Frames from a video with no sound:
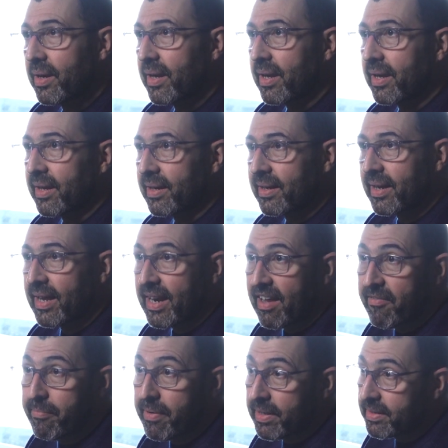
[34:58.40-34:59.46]
and
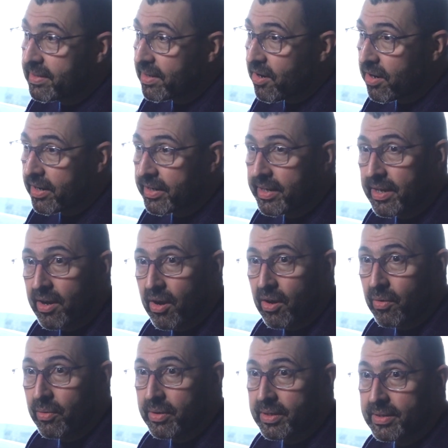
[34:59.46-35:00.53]
I've been to Carnegie
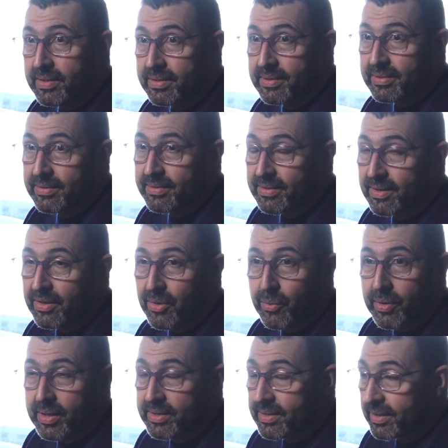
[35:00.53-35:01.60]
Hall when it's
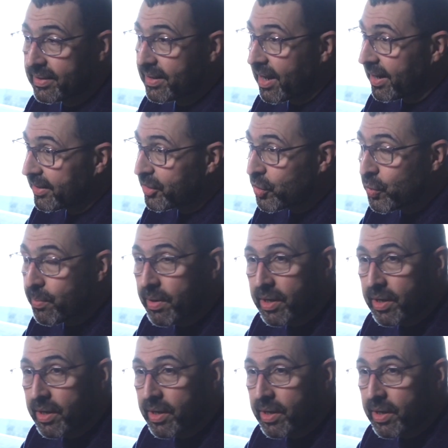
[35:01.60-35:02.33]
too